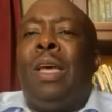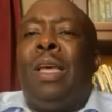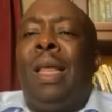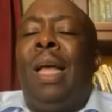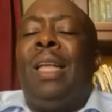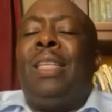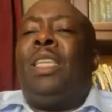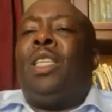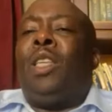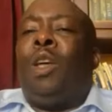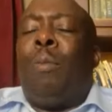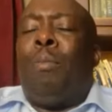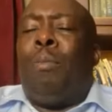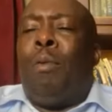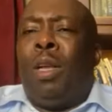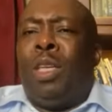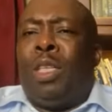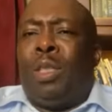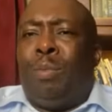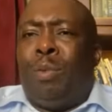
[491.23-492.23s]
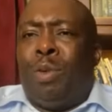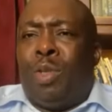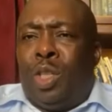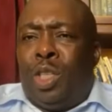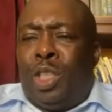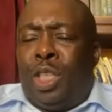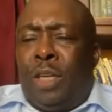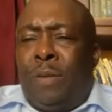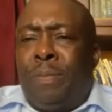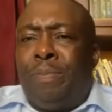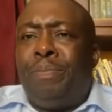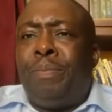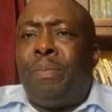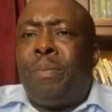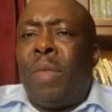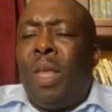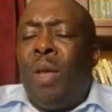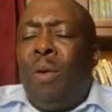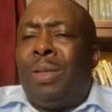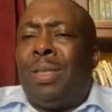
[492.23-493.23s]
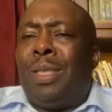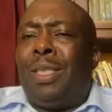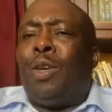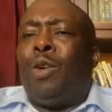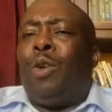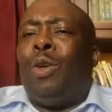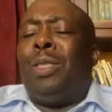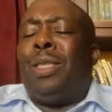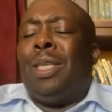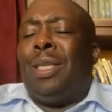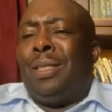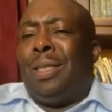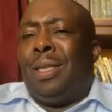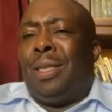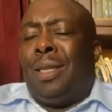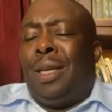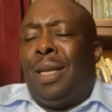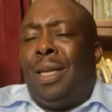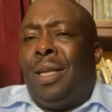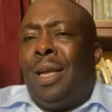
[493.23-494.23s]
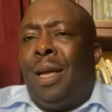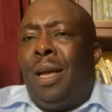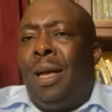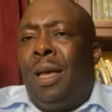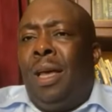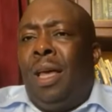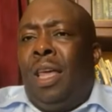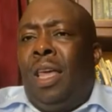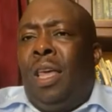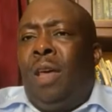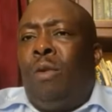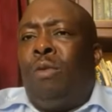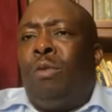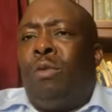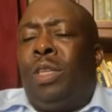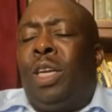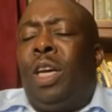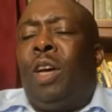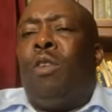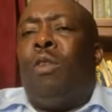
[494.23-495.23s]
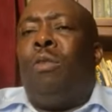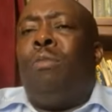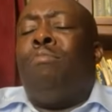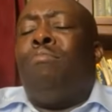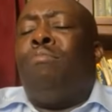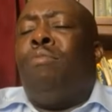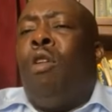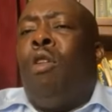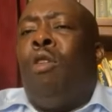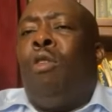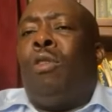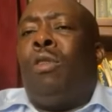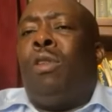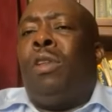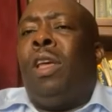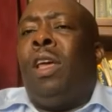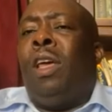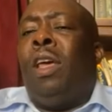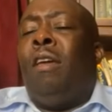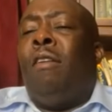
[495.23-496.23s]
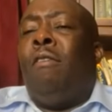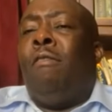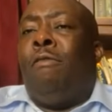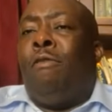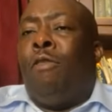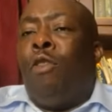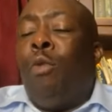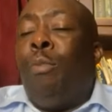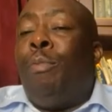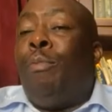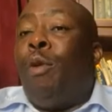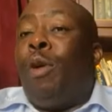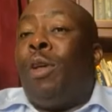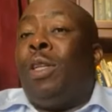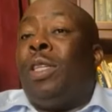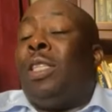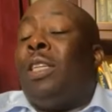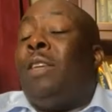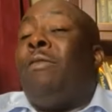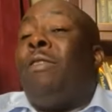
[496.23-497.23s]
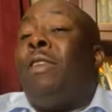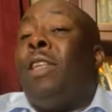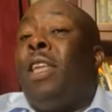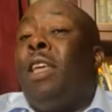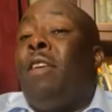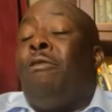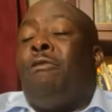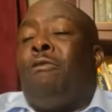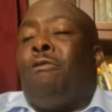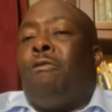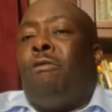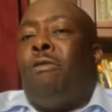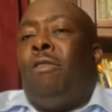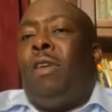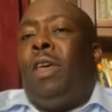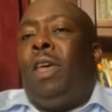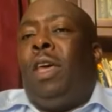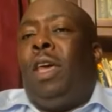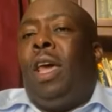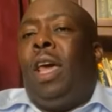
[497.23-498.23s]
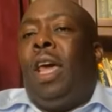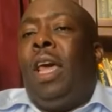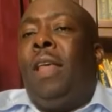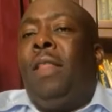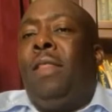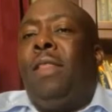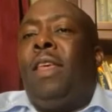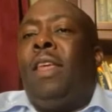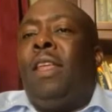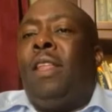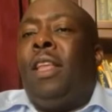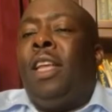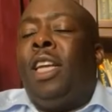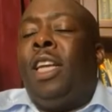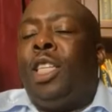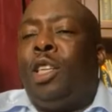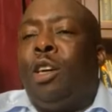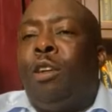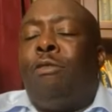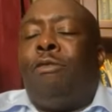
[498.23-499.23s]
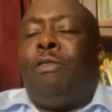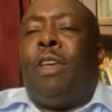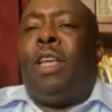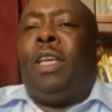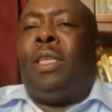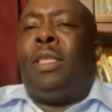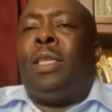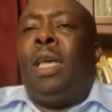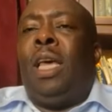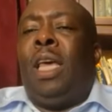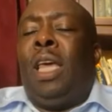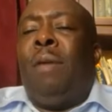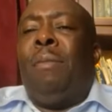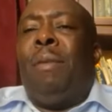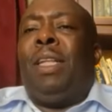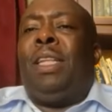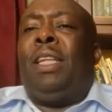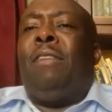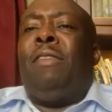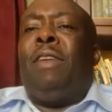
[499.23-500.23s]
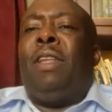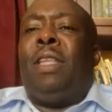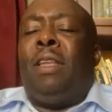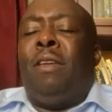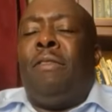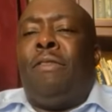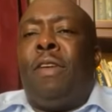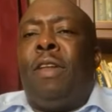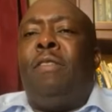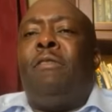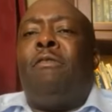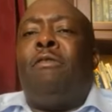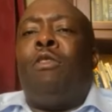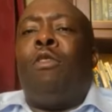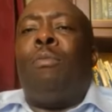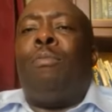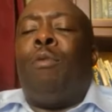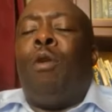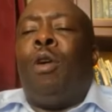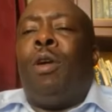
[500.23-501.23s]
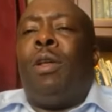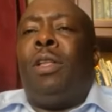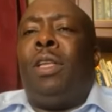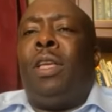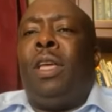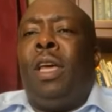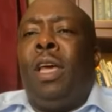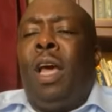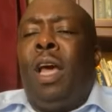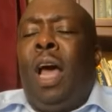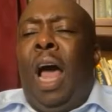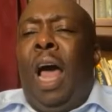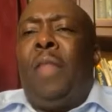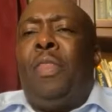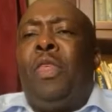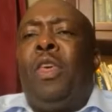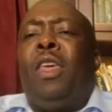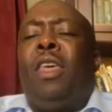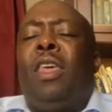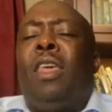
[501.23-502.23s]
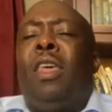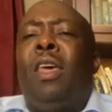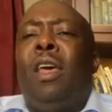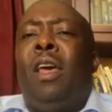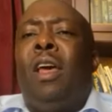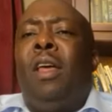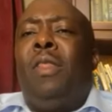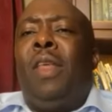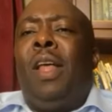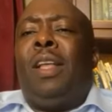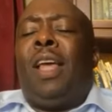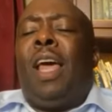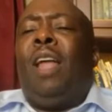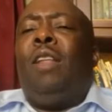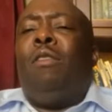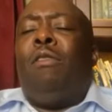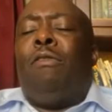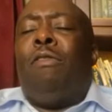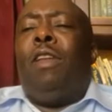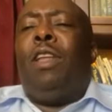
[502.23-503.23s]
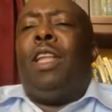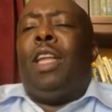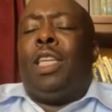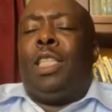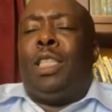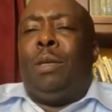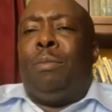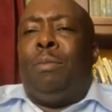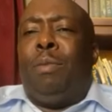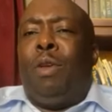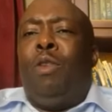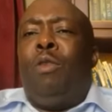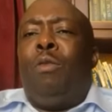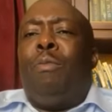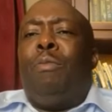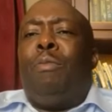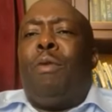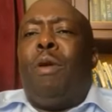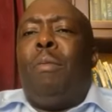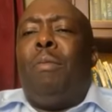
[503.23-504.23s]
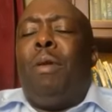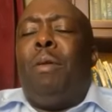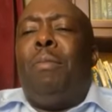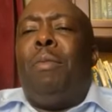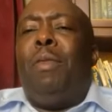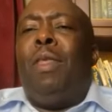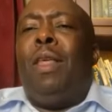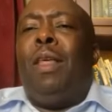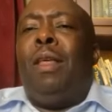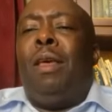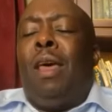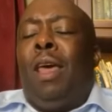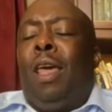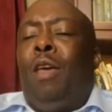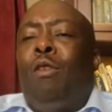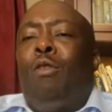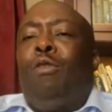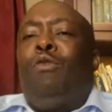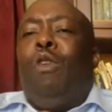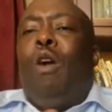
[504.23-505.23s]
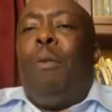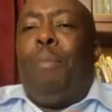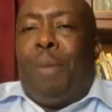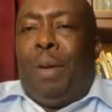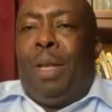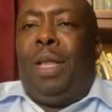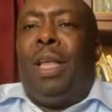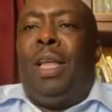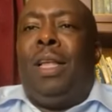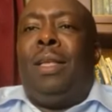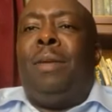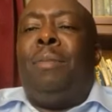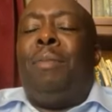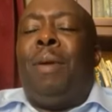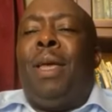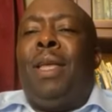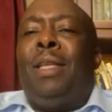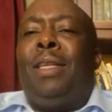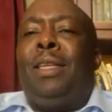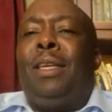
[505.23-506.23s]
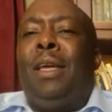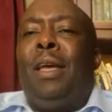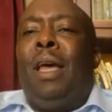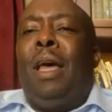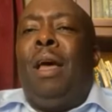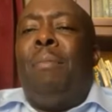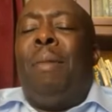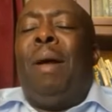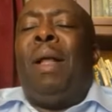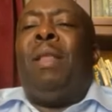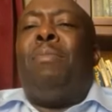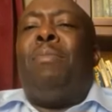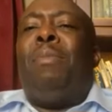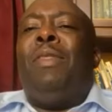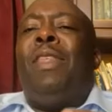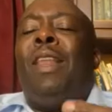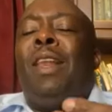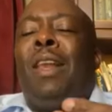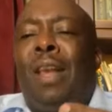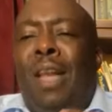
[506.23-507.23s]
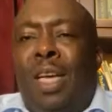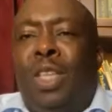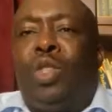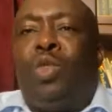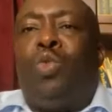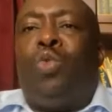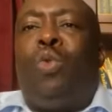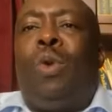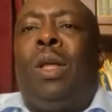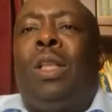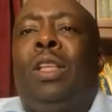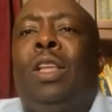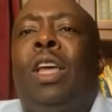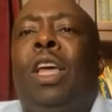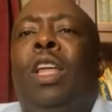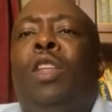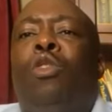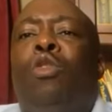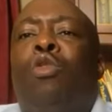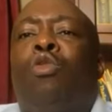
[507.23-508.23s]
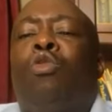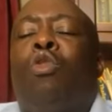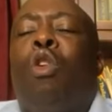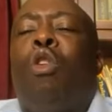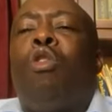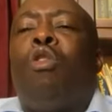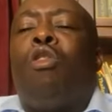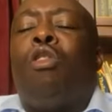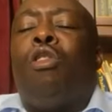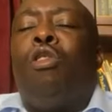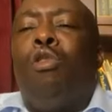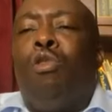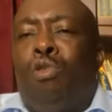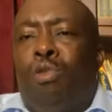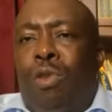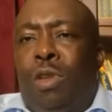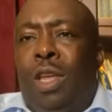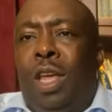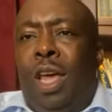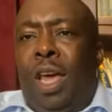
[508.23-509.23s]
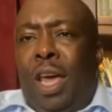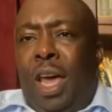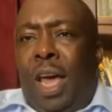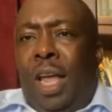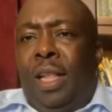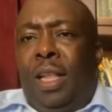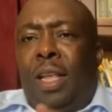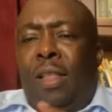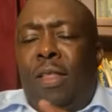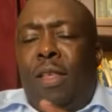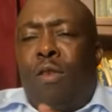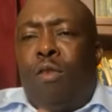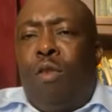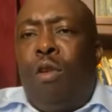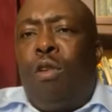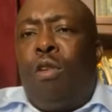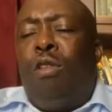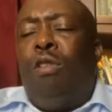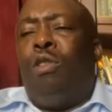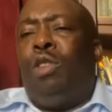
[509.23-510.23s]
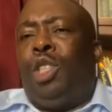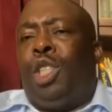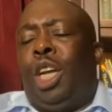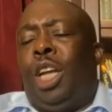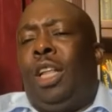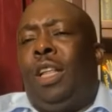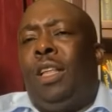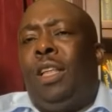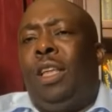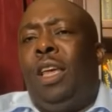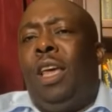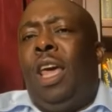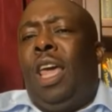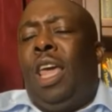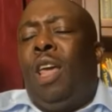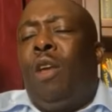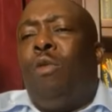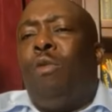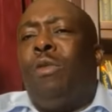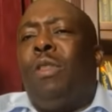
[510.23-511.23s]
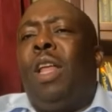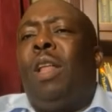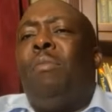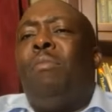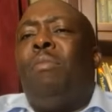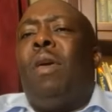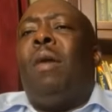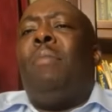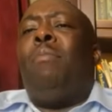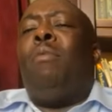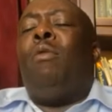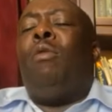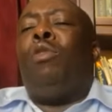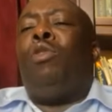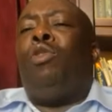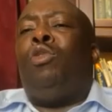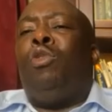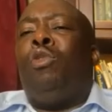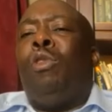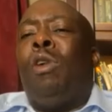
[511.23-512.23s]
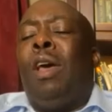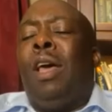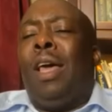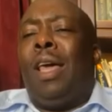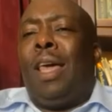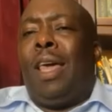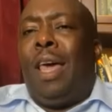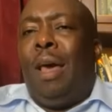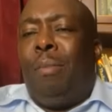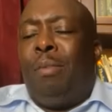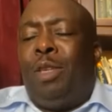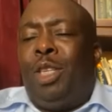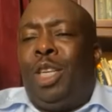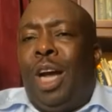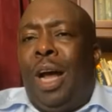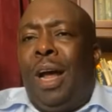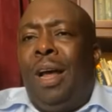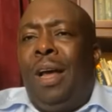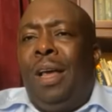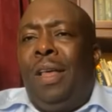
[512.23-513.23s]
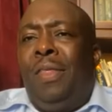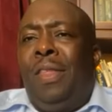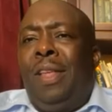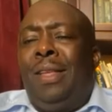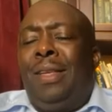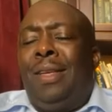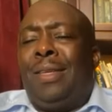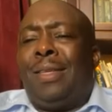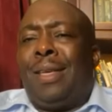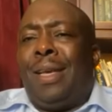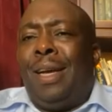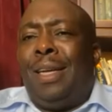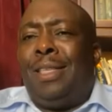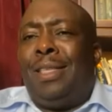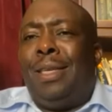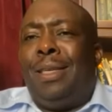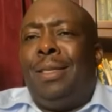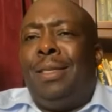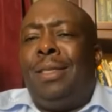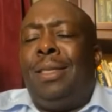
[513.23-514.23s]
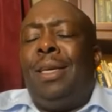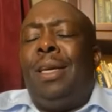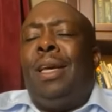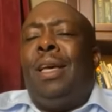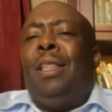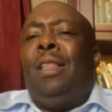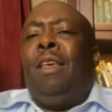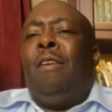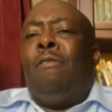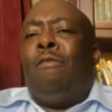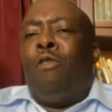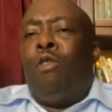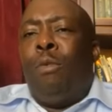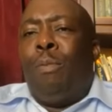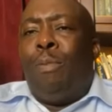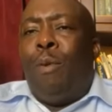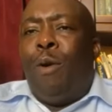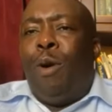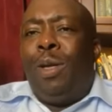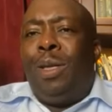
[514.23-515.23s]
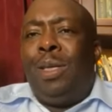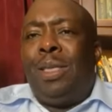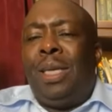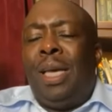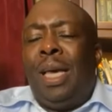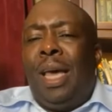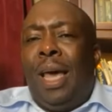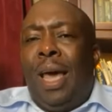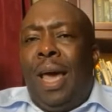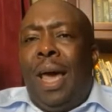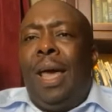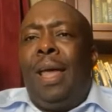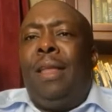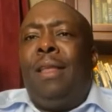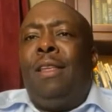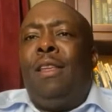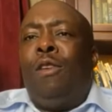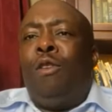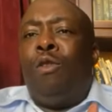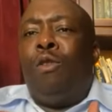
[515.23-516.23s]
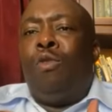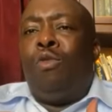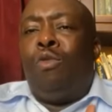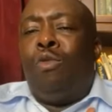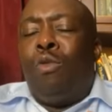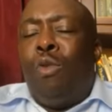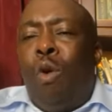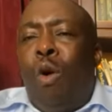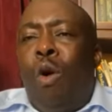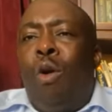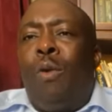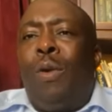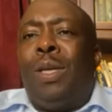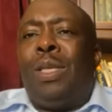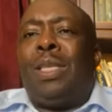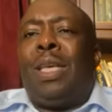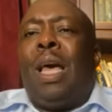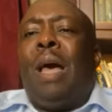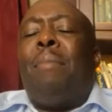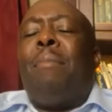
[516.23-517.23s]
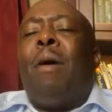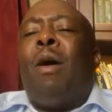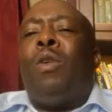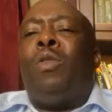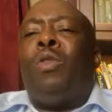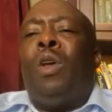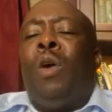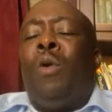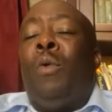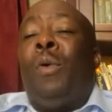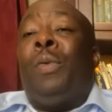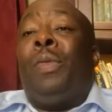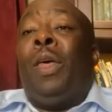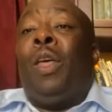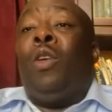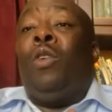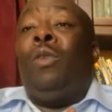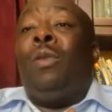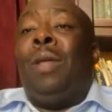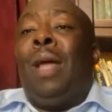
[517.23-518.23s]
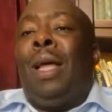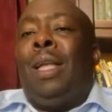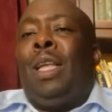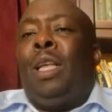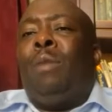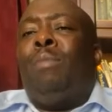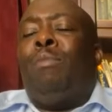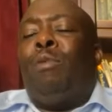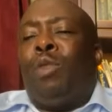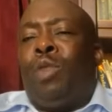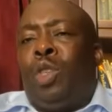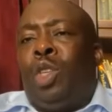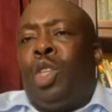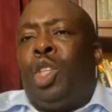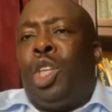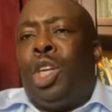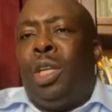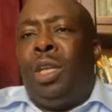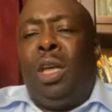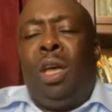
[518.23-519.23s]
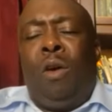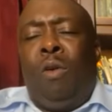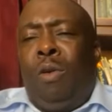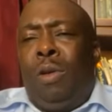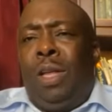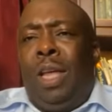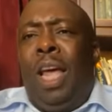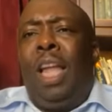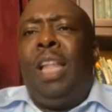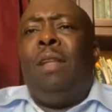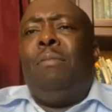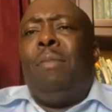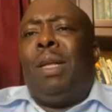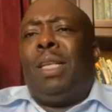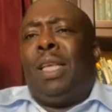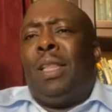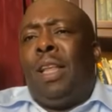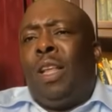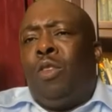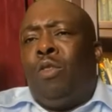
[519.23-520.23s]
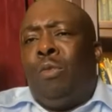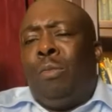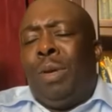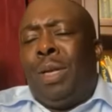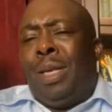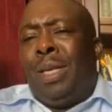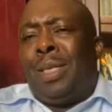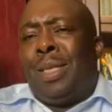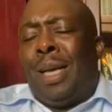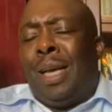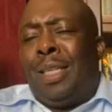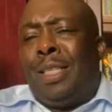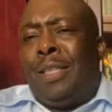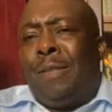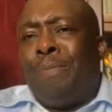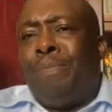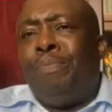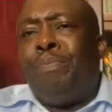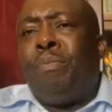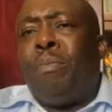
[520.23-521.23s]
That is our policy position. He was a consensus leader. He would take on board viewpoints, even if in the initial phase, he might have a different viewpoint. I think that kind of leadership, you'll probably be the, you'll open a debate, but be the last one to conclude. And in the conclusion, you will then be able to capture the discussions, the viewpoints, and you'll always come out with a united position on any matter that you'll be discussing.